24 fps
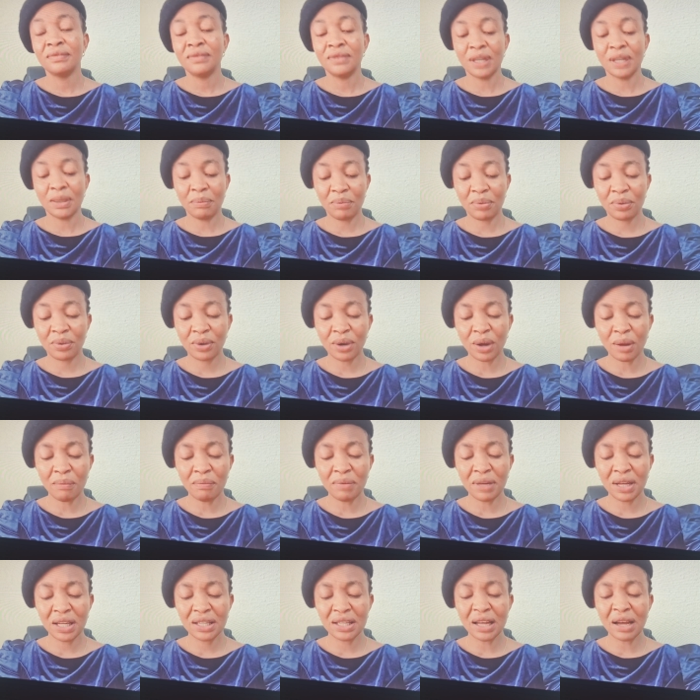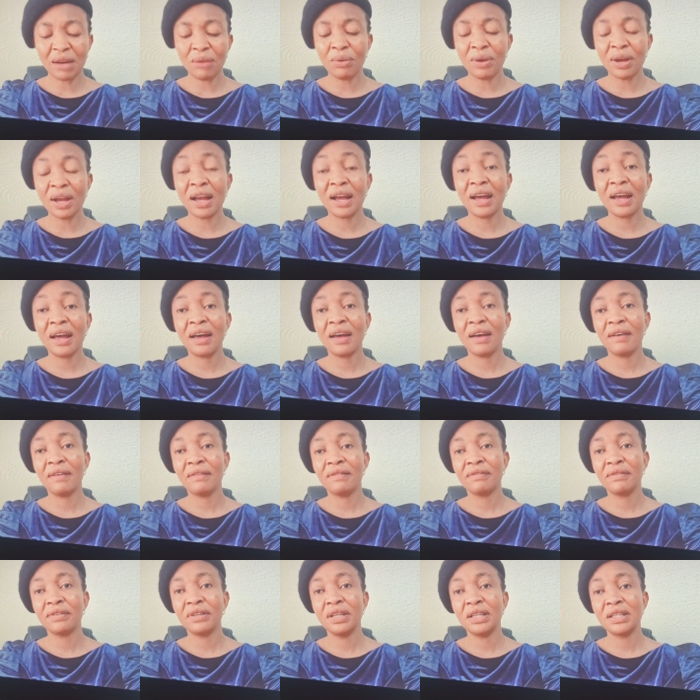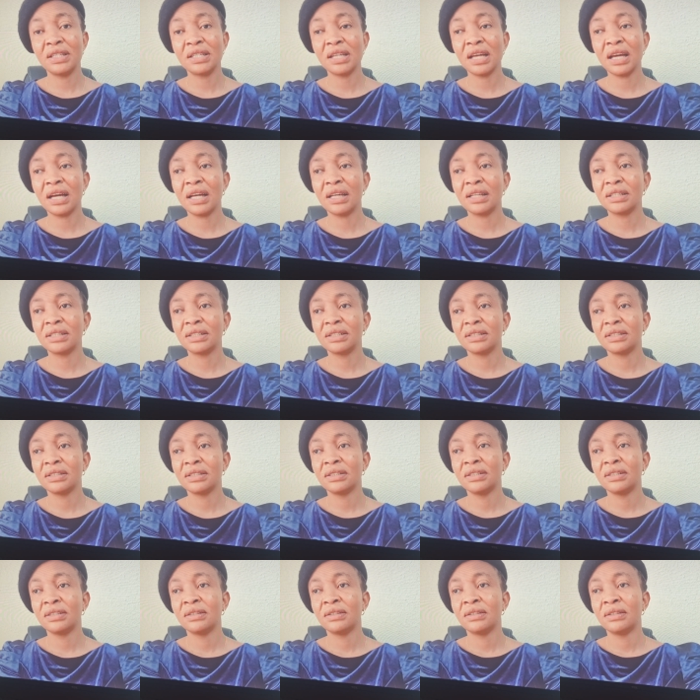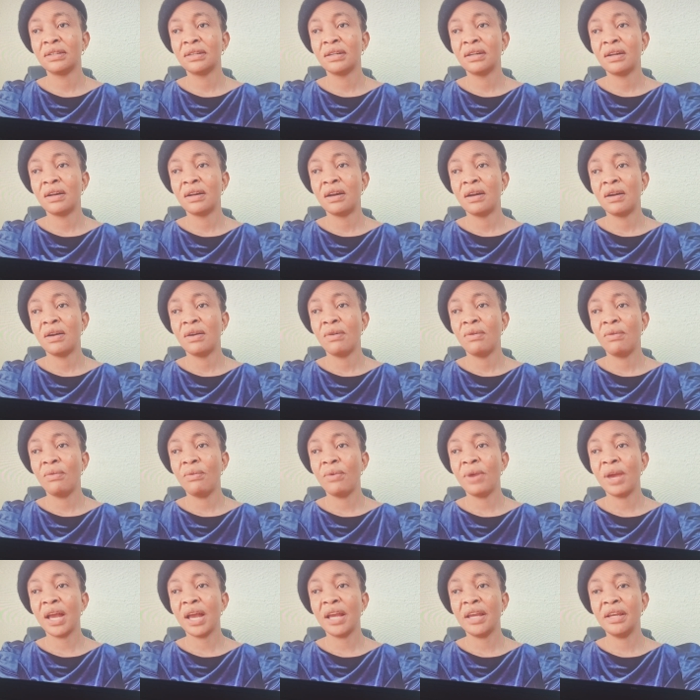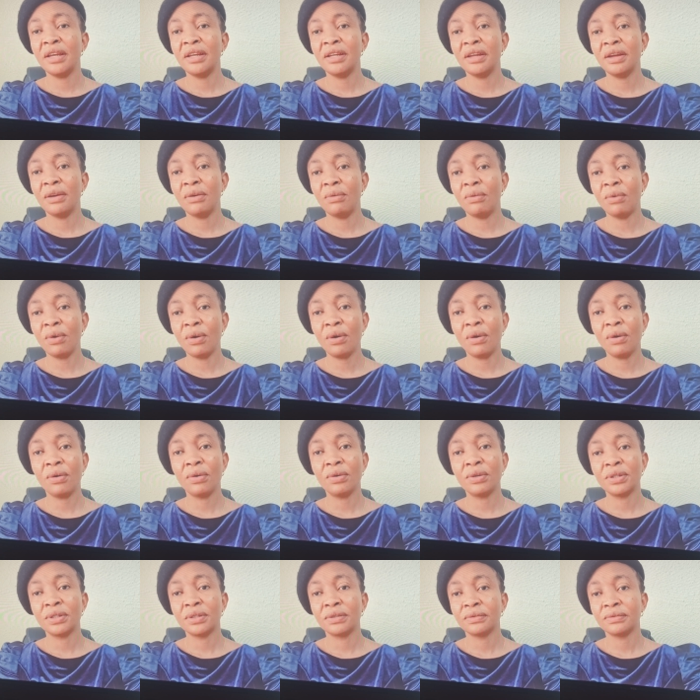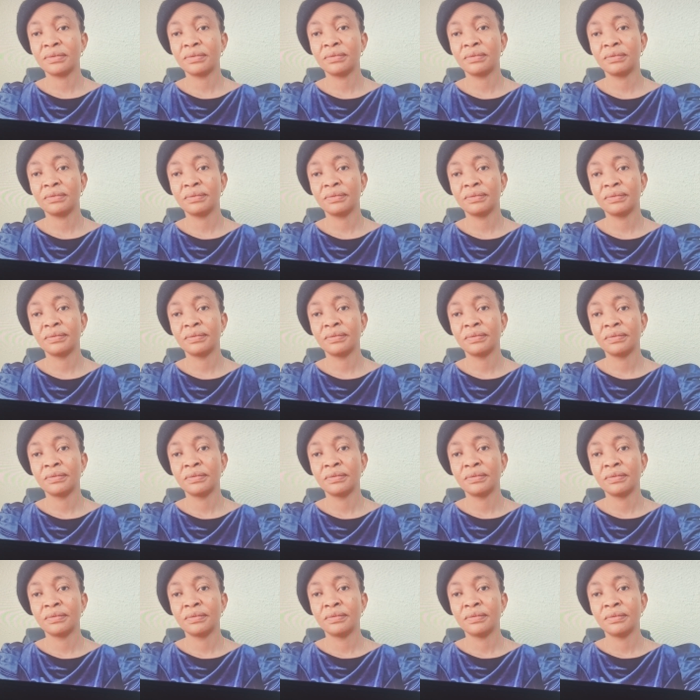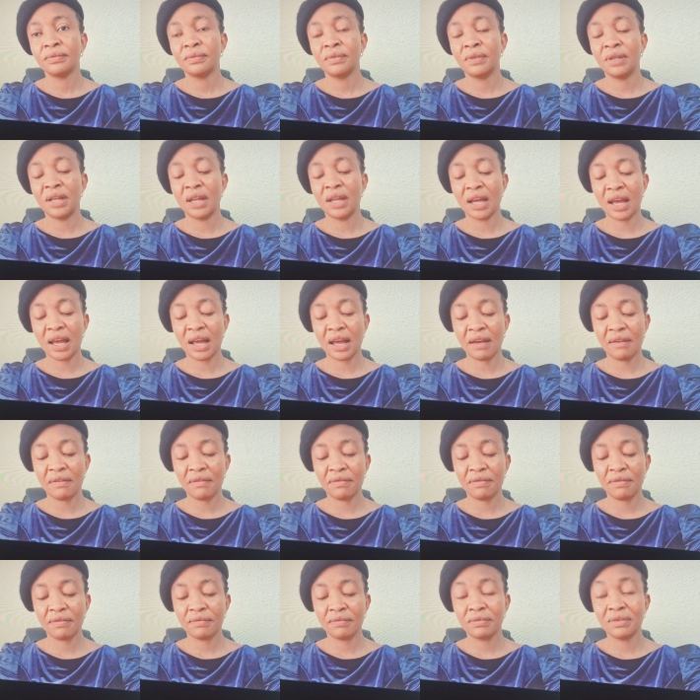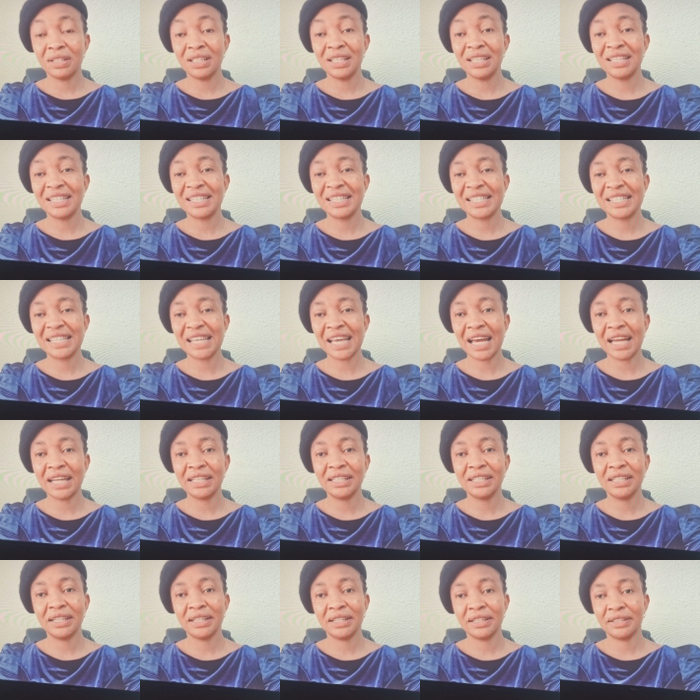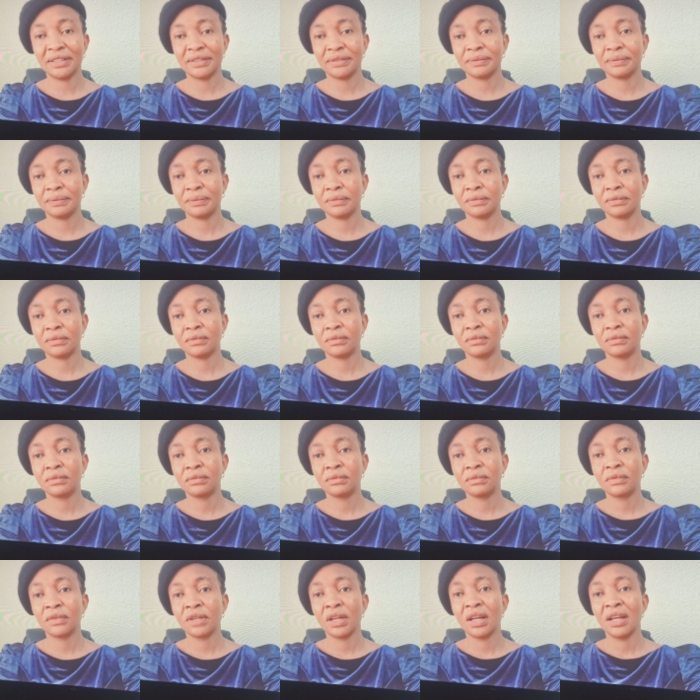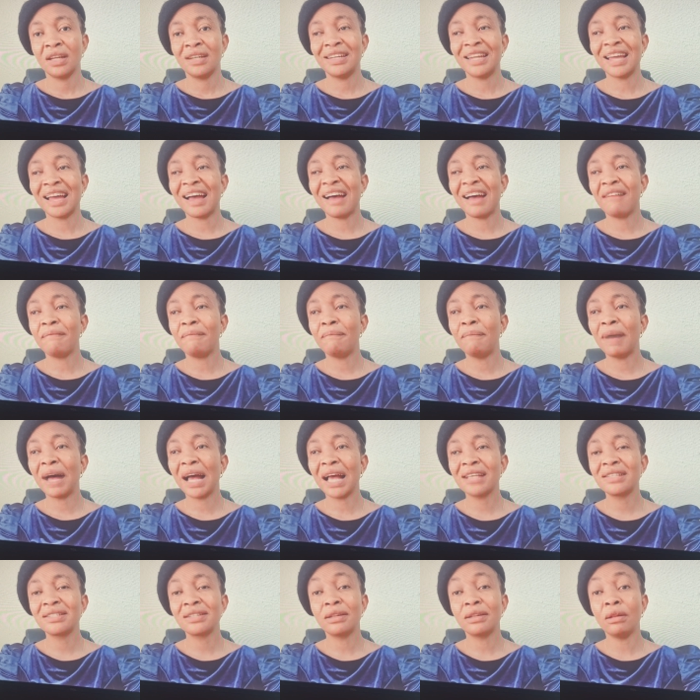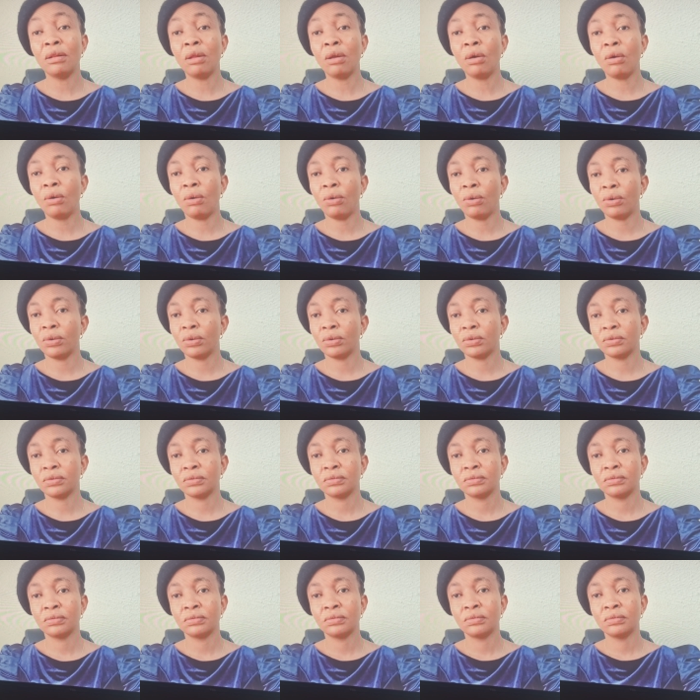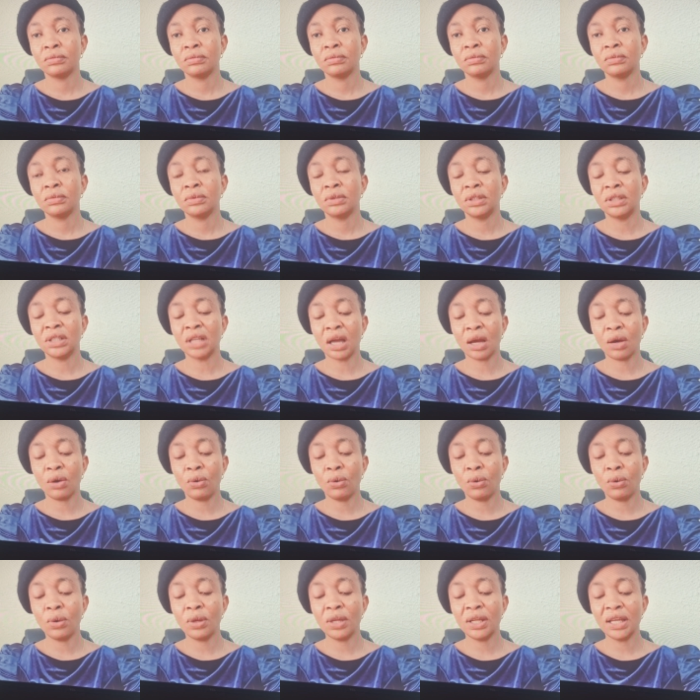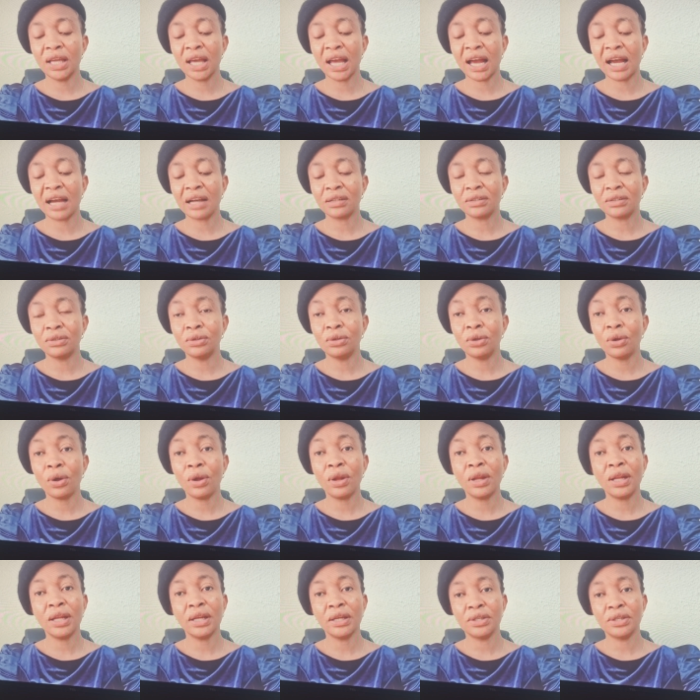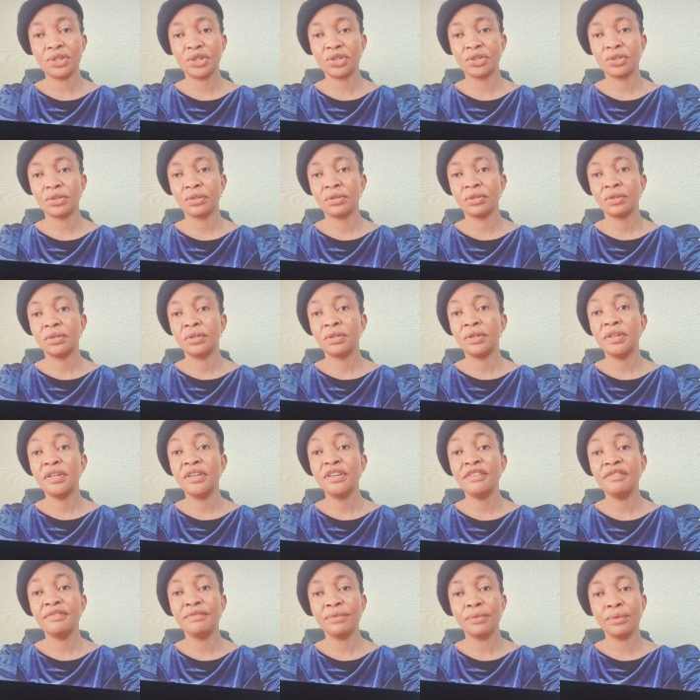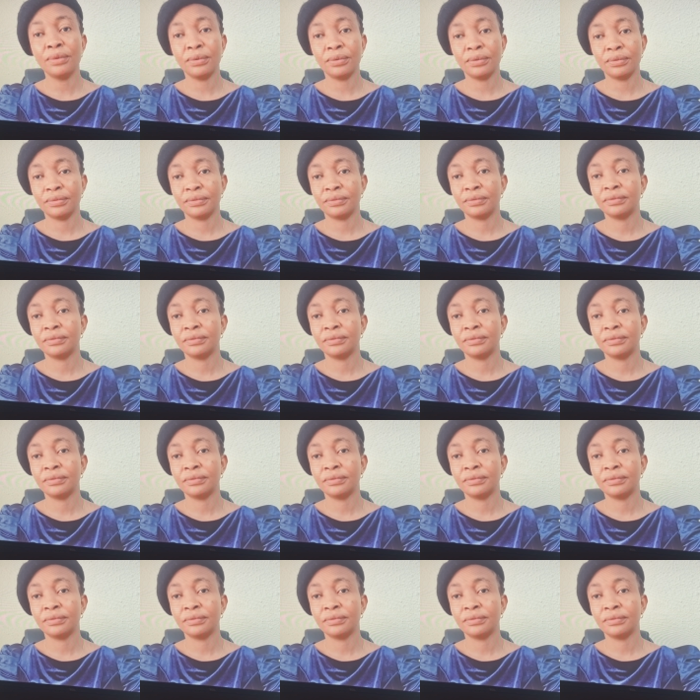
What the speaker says: The problem that we have is that we are in a world that have decided, that have passed law that only acknowledge evil,